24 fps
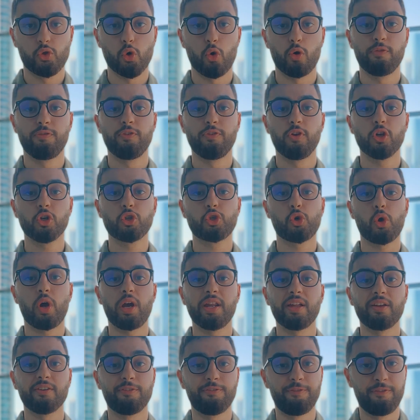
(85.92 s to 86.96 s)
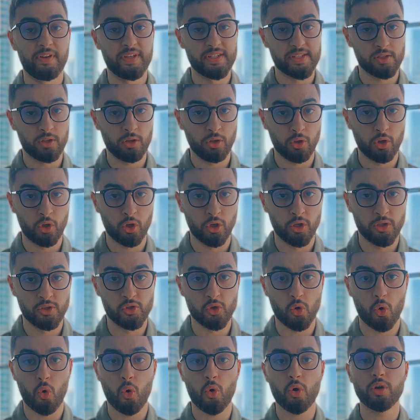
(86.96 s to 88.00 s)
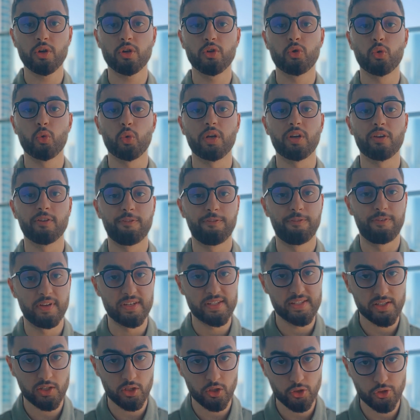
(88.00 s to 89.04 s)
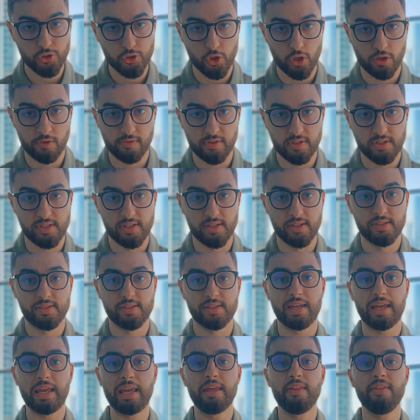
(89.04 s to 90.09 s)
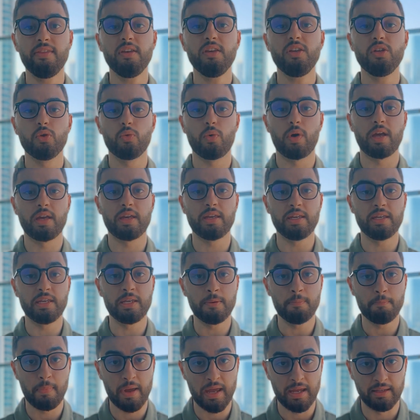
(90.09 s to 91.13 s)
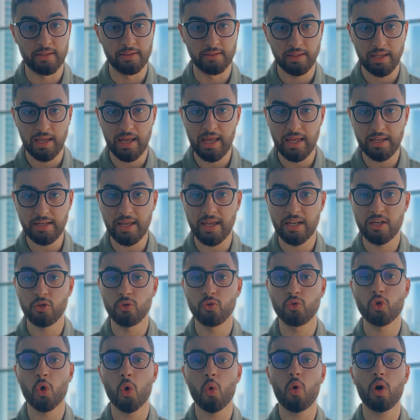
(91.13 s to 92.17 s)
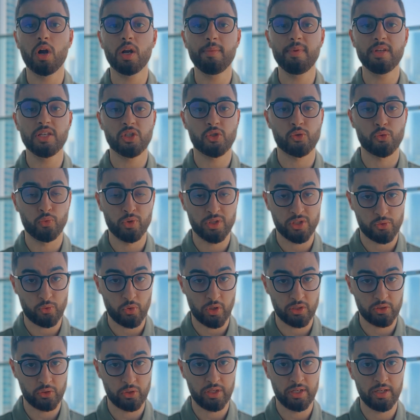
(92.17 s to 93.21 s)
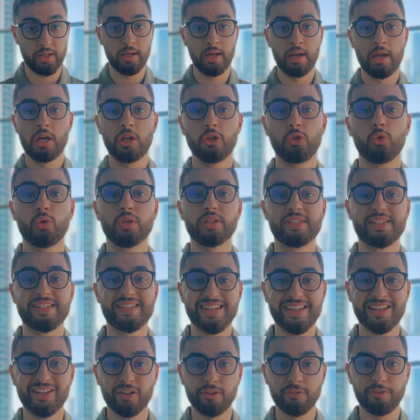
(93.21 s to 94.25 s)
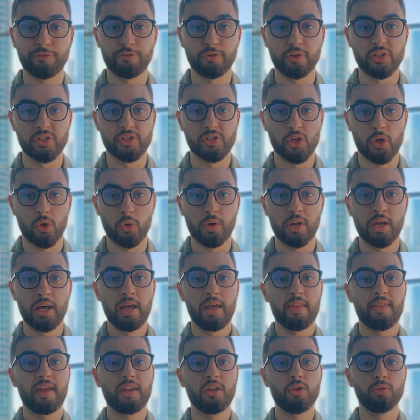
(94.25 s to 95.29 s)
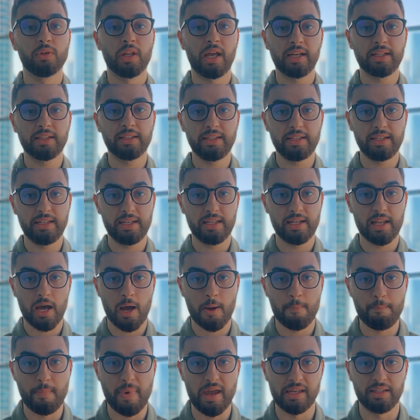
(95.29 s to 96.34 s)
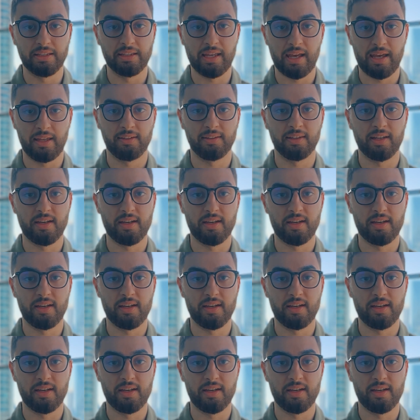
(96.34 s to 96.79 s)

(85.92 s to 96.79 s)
So if you're trading physical goods or you're doing physical services in the UAE mainland and you don't want to be restricted to a single free zone, then you likely need a mainland